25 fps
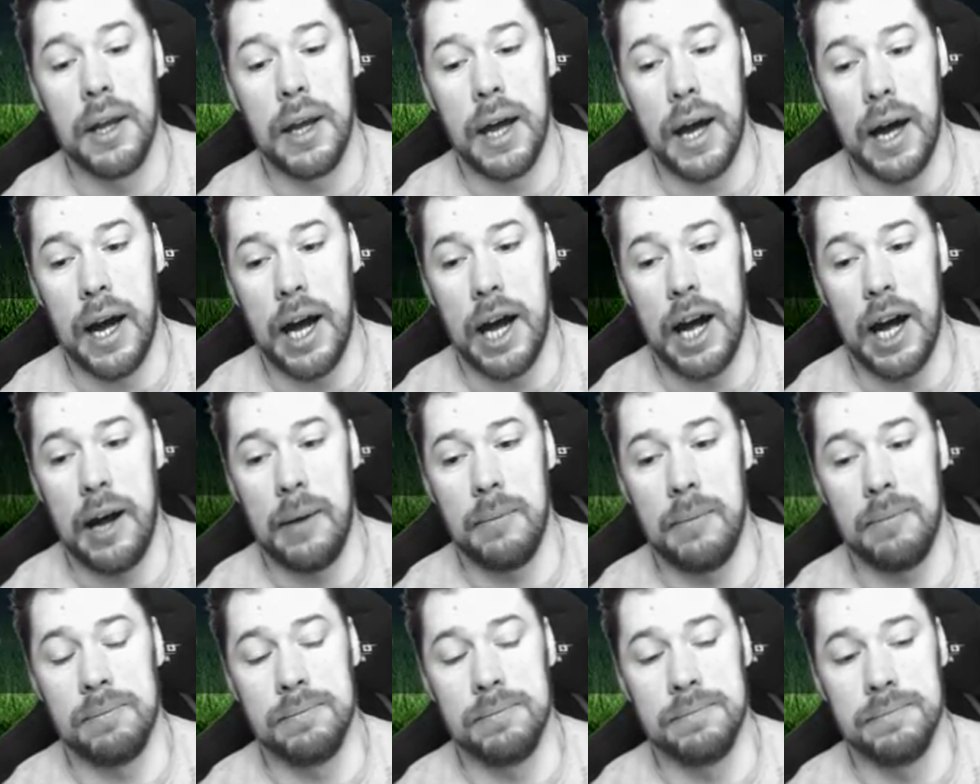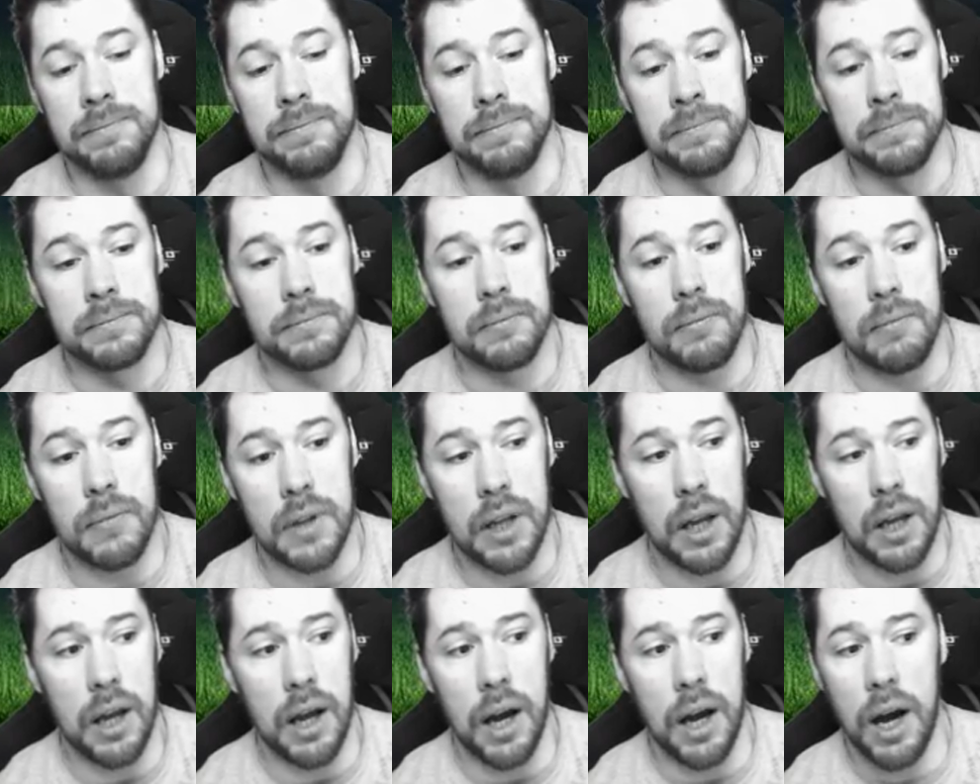
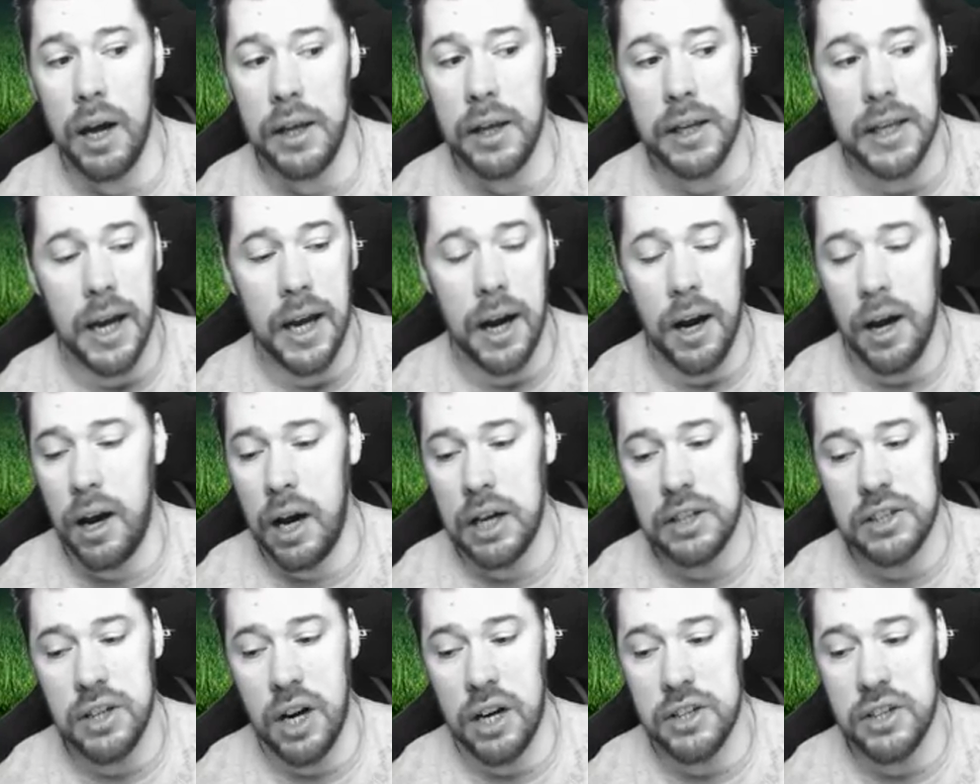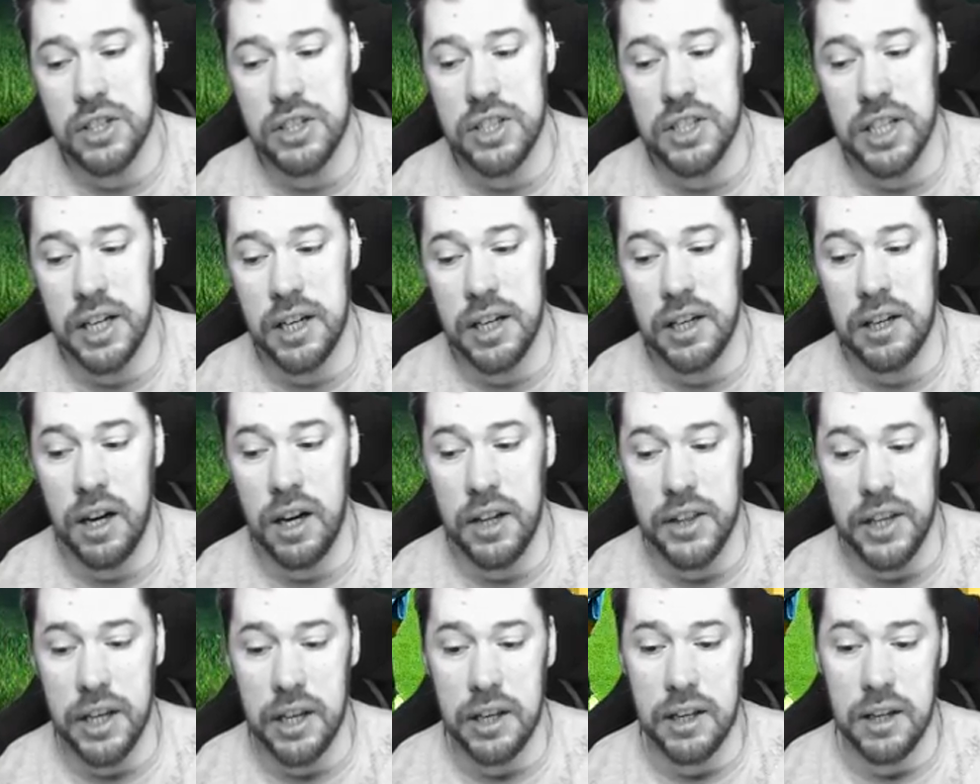I
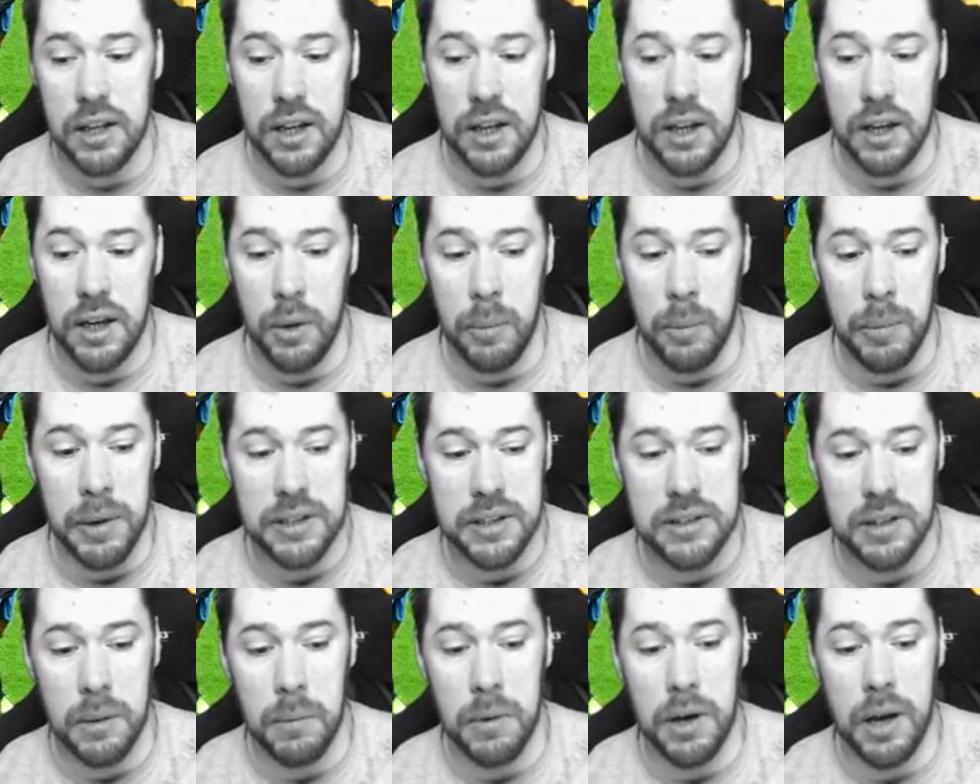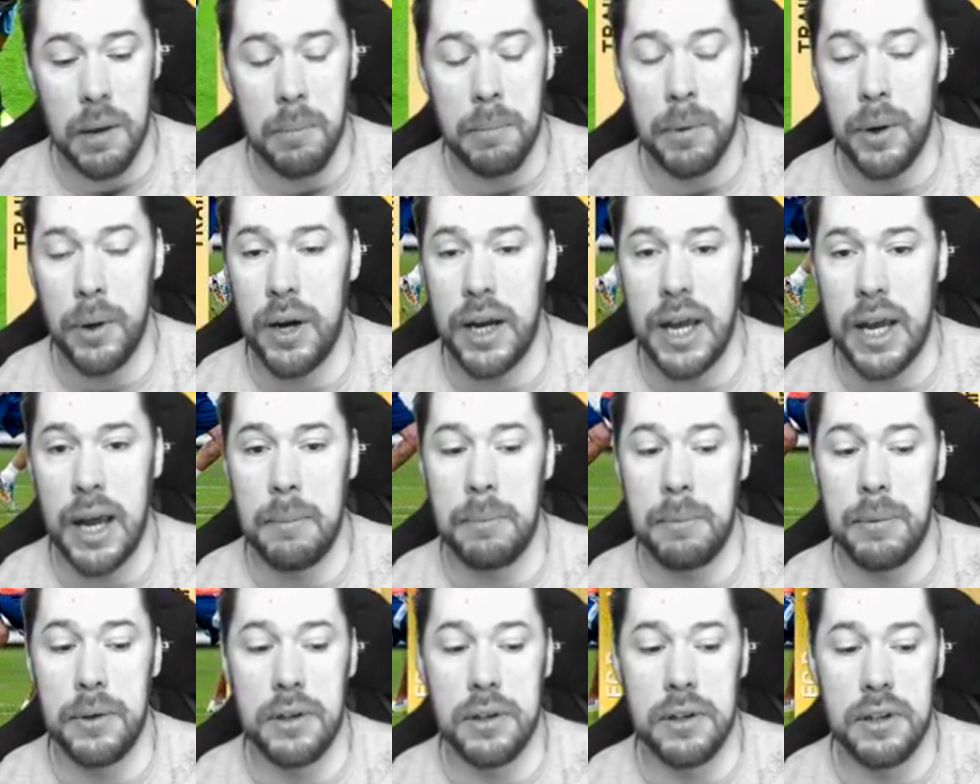think it'll be someone like
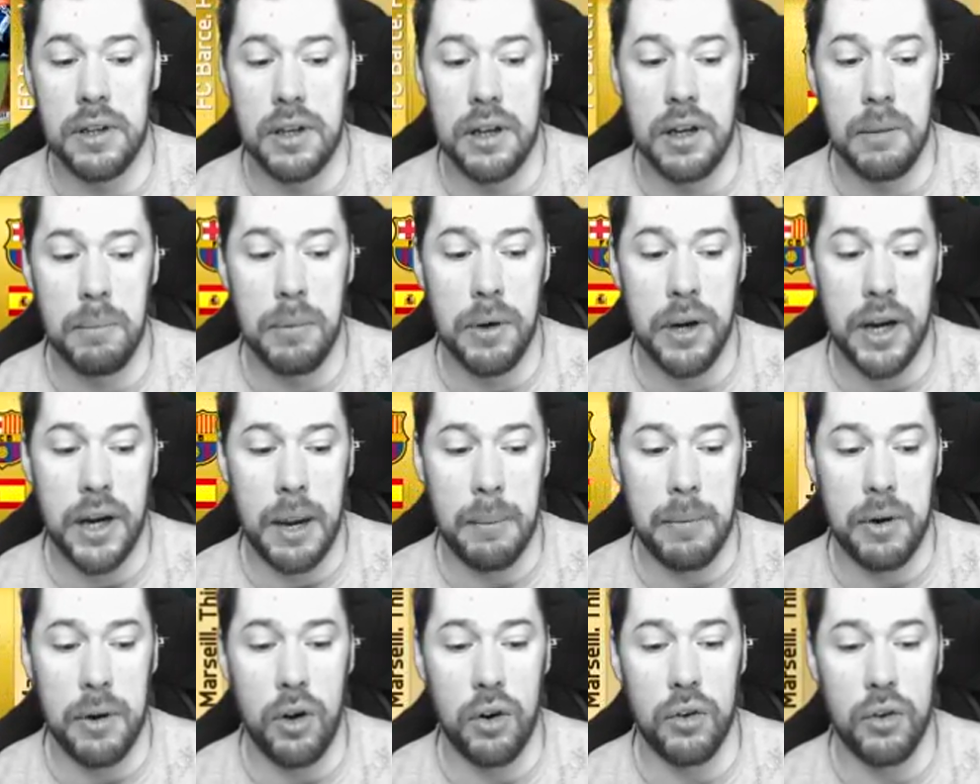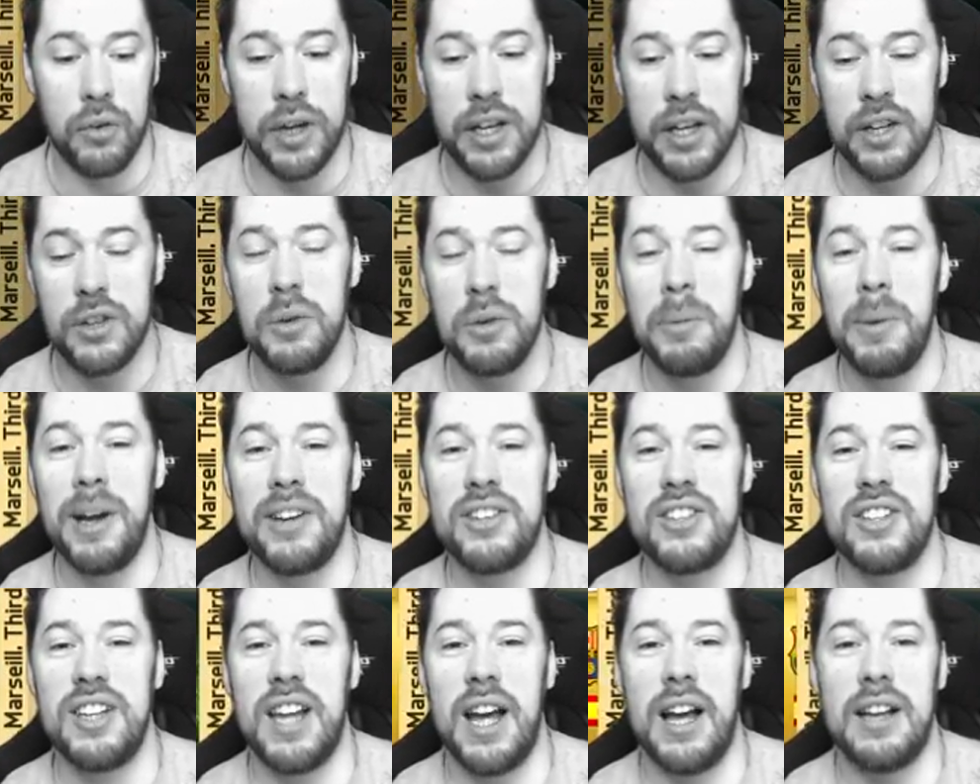Bergkamp and Henry. Can you
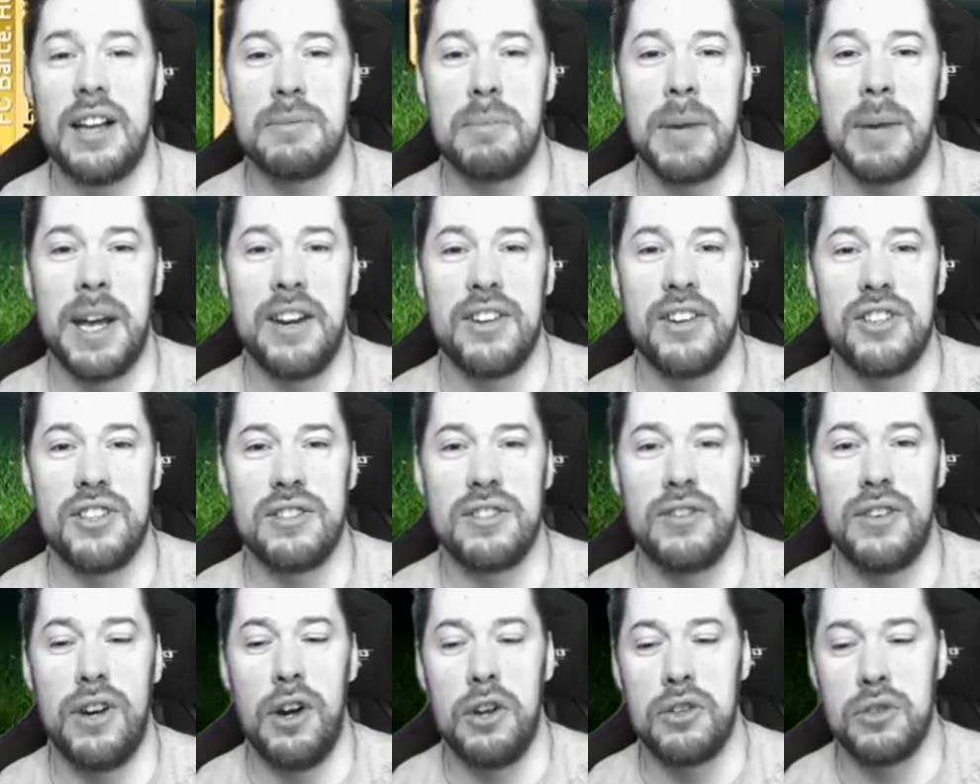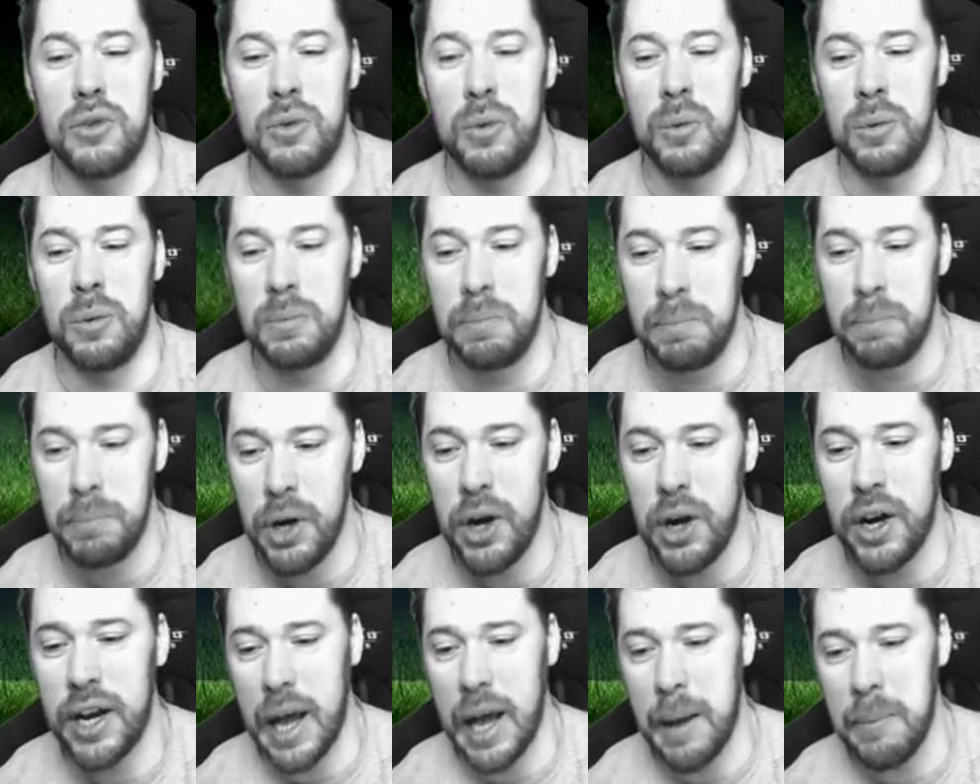imagine that as managers of Arsenal?
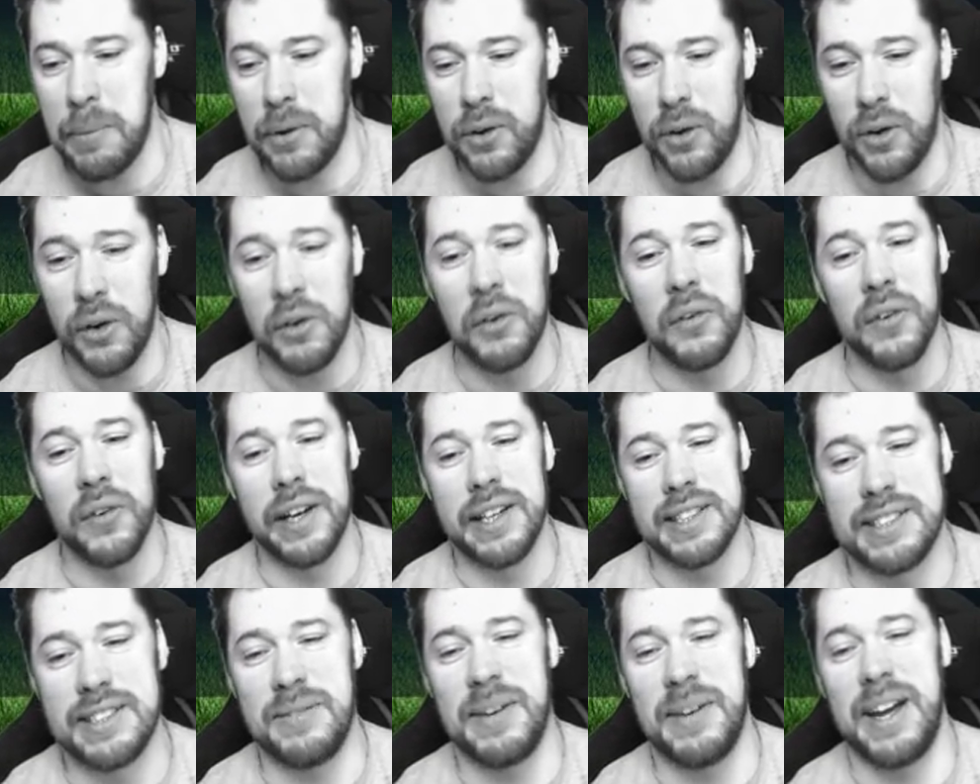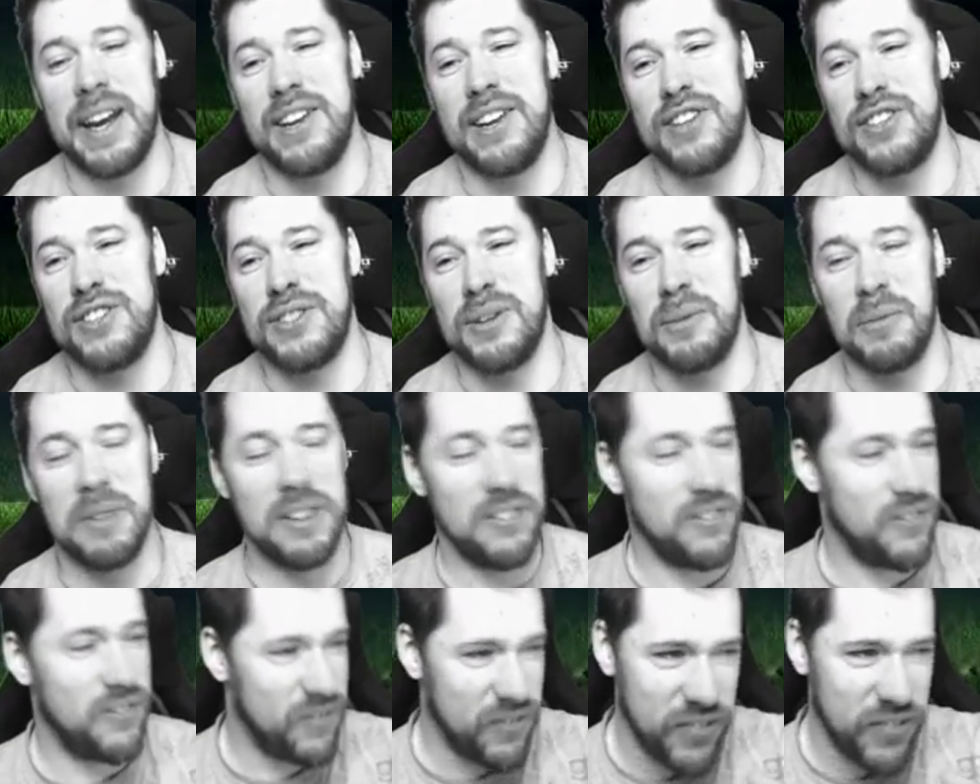Bergkamp and Henry managers. It'll be
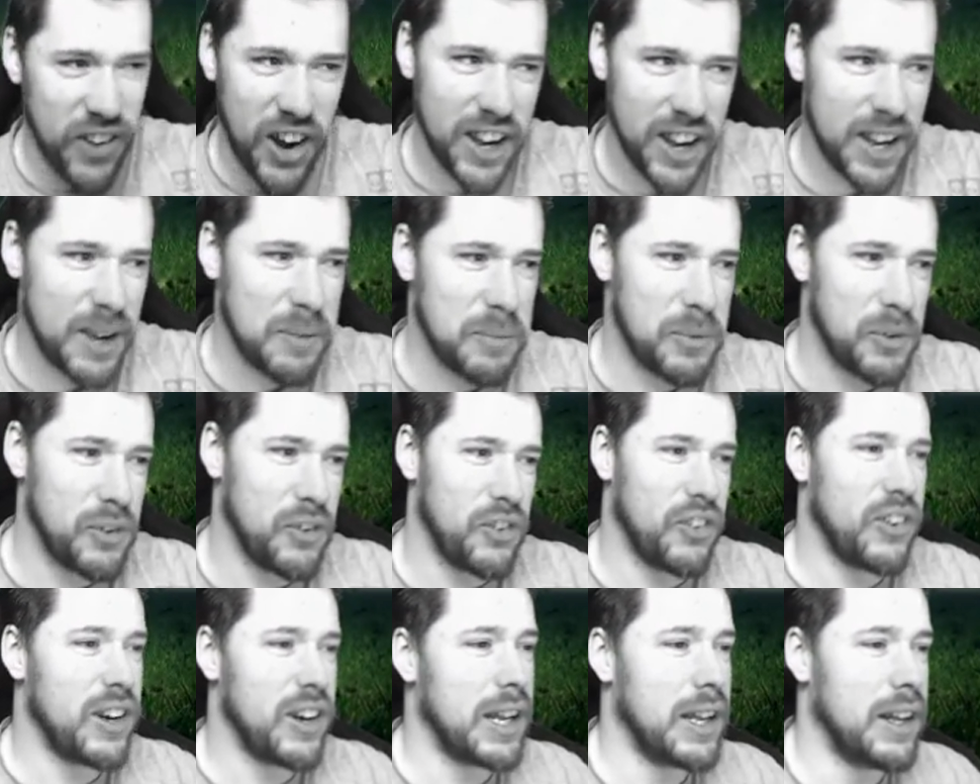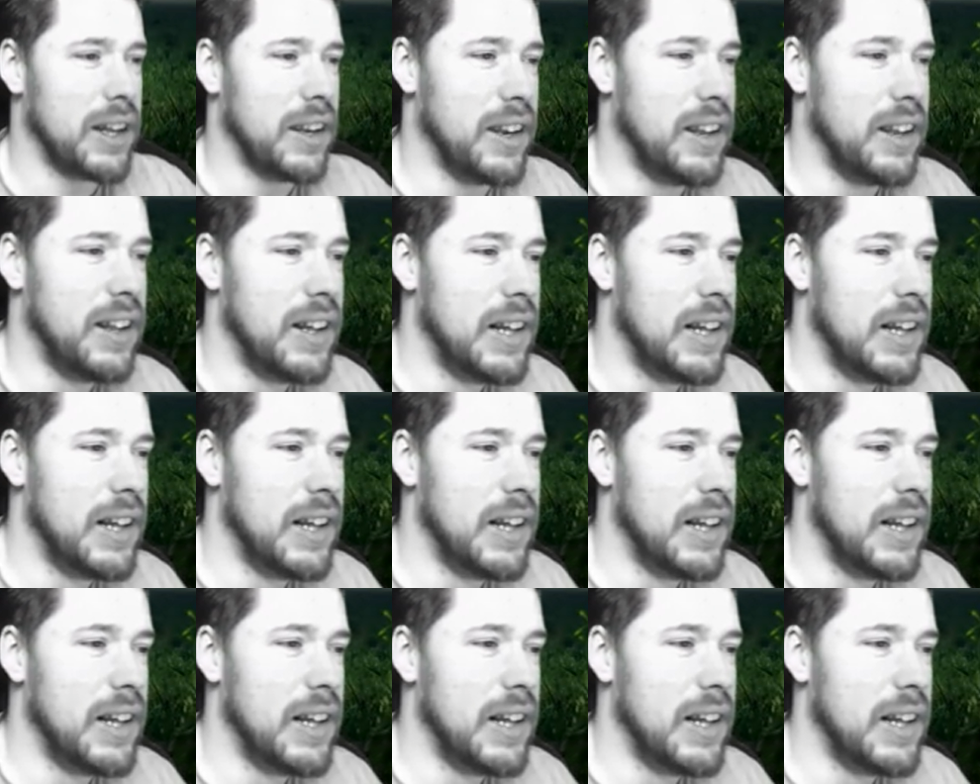fucking brilliant.